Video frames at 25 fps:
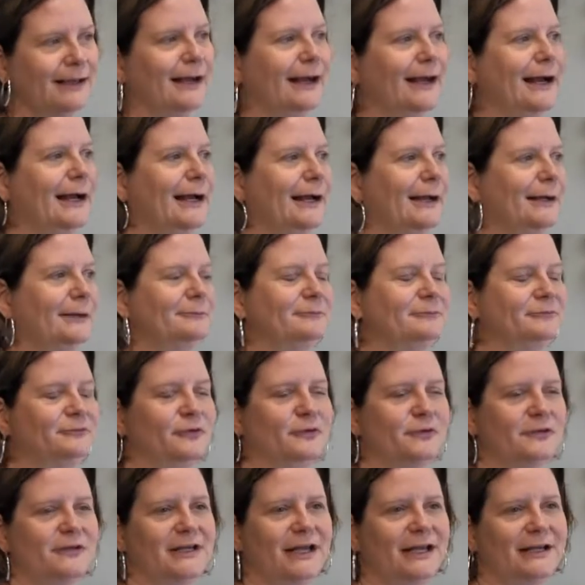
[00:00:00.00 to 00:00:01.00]
Um,
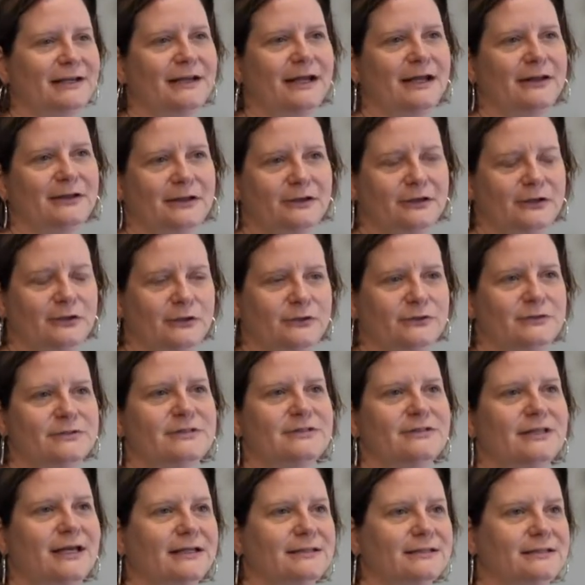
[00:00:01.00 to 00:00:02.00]
for the Dayton Daily
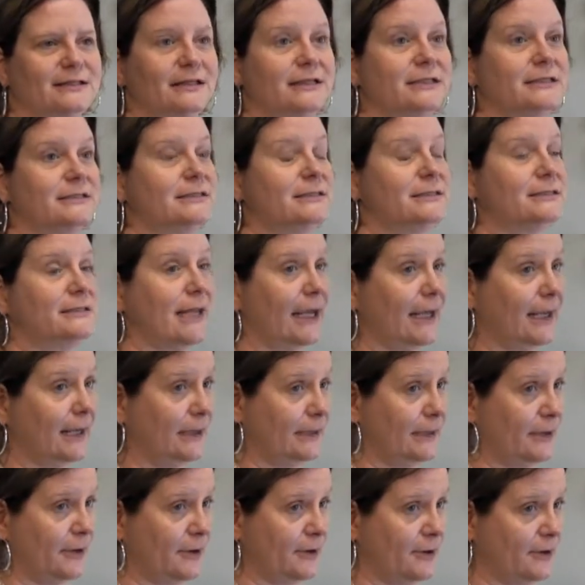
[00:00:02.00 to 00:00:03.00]
News, that's in its
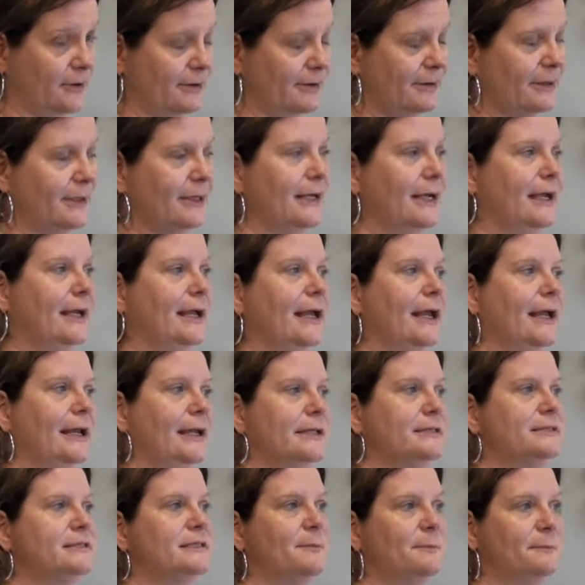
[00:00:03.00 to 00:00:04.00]
second year. Okay.
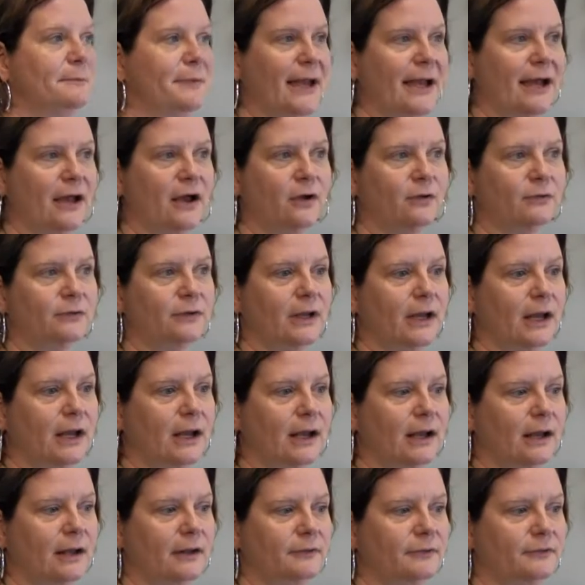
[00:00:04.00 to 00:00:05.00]
And it's about
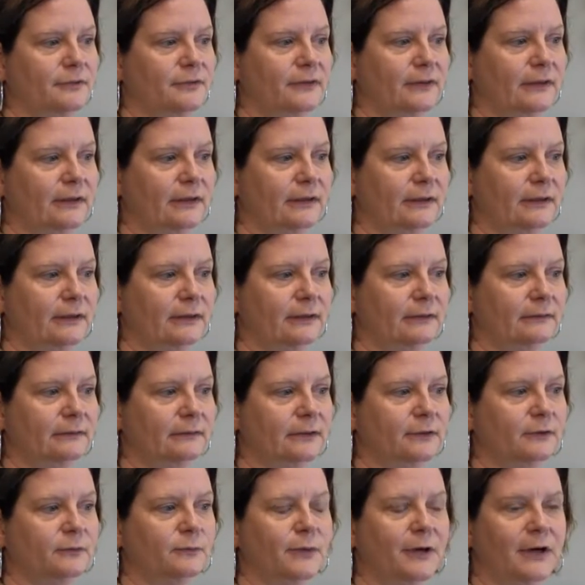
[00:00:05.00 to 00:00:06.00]
uh, the
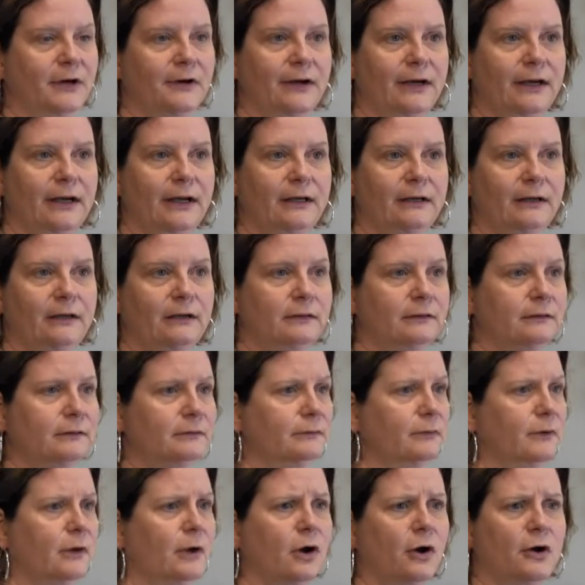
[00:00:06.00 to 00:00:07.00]
literary
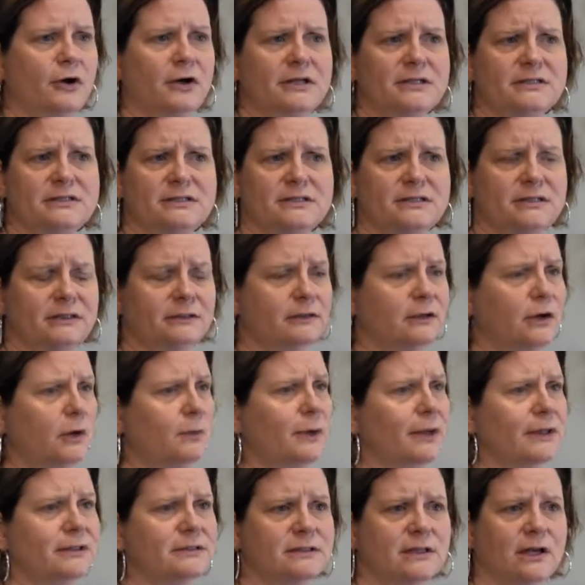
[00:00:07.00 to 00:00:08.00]
artists and
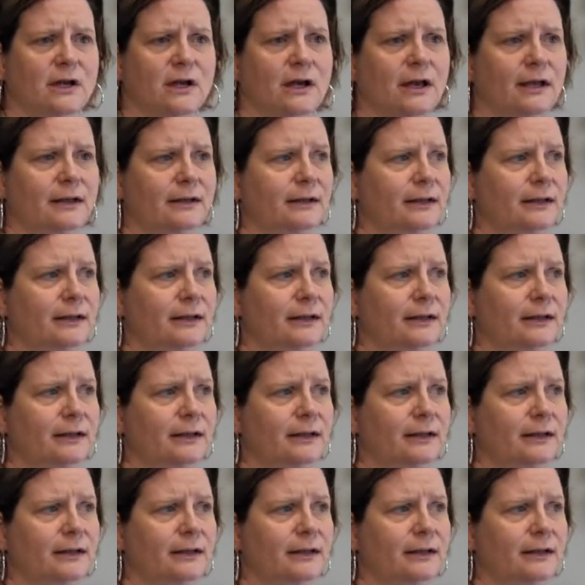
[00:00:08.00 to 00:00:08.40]
goings on